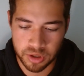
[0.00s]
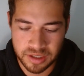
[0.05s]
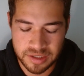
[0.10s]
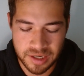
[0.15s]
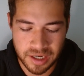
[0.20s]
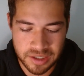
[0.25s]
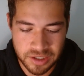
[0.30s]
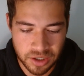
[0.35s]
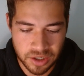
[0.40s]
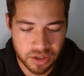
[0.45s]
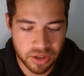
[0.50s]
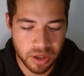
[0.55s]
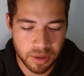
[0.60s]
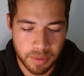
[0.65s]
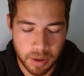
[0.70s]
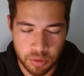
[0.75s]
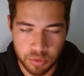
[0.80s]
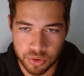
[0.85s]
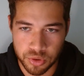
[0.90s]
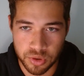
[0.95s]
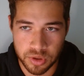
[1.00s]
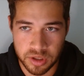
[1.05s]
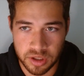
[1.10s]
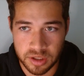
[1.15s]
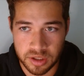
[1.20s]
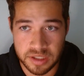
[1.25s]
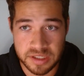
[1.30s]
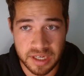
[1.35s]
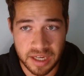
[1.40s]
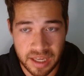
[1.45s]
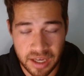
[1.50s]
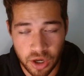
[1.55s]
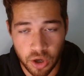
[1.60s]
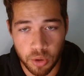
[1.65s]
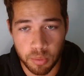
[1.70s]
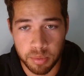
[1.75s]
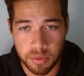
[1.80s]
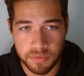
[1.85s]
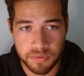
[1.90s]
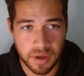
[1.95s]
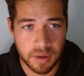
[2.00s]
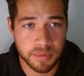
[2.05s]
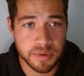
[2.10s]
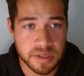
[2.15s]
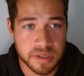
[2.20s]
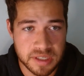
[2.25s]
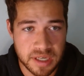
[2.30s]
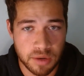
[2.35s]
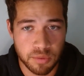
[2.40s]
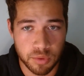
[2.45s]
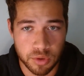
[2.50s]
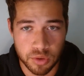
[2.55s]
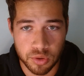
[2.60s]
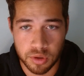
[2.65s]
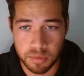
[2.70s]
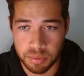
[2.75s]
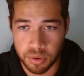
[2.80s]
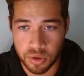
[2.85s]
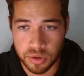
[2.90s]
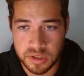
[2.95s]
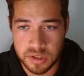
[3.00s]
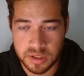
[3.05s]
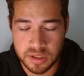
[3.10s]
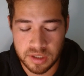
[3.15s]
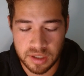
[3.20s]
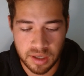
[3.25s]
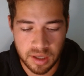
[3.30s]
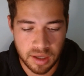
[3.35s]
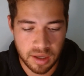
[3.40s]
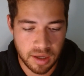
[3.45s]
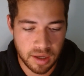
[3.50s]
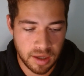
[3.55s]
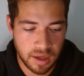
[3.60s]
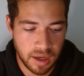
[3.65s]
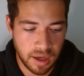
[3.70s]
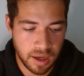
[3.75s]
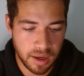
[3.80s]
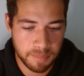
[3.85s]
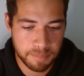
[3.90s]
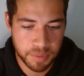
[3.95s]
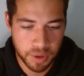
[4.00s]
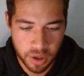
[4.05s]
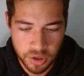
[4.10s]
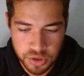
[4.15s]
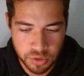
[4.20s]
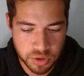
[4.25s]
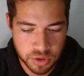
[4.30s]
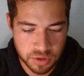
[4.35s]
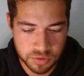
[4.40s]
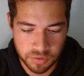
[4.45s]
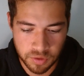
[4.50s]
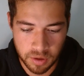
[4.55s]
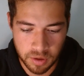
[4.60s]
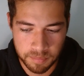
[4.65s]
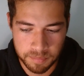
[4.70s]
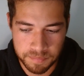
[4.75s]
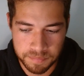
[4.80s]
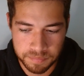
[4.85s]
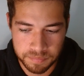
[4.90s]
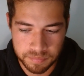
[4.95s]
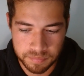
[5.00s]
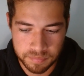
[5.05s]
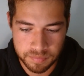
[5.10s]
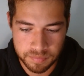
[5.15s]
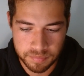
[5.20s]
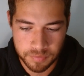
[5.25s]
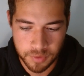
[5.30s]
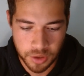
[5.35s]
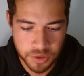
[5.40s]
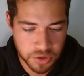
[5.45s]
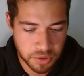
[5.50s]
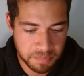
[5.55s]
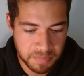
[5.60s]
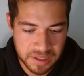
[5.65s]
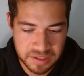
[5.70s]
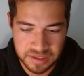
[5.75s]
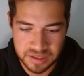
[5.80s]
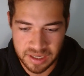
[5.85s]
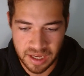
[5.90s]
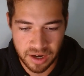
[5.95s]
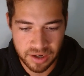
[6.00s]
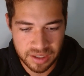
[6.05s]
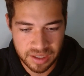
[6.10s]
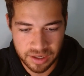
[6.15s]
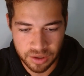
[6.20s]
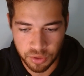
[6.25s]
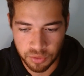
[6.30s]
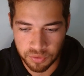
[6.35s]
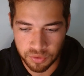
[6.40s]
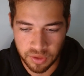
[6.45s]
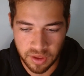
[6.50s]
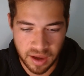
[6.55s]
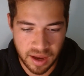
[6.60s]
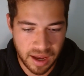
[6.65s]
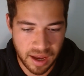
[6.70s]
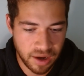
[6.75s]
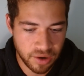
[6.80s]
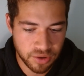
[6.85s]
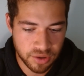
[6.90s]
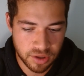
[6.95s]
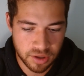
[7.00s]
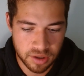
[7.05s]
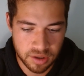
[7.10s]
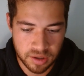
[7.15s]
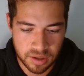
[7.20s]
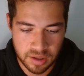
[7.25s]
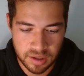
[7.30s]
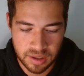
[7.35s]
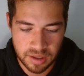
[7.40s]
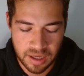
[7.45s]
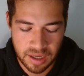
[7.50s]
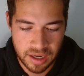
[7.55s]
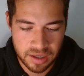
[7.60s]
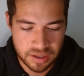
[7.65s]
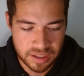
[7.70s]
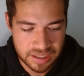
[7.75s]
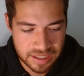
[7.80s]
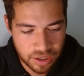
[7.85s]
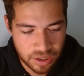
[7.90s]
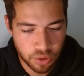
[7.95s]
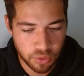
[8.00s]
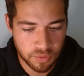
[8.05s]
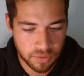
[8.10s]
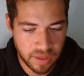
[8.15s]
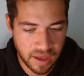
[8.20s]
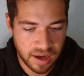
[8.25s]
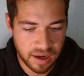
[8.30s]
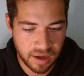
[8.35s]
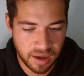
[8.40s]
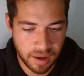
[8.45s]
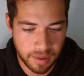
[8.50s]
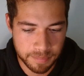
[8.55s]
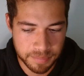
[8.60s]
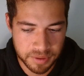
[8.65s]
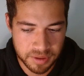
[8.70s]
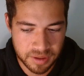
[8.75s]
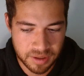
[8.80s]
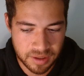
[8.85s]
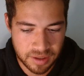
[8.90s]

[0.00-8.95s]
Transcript: I talk a lot about recruiting because I help families get recruited personally, but also just from also mentally, how to get over that, how to get over that hump.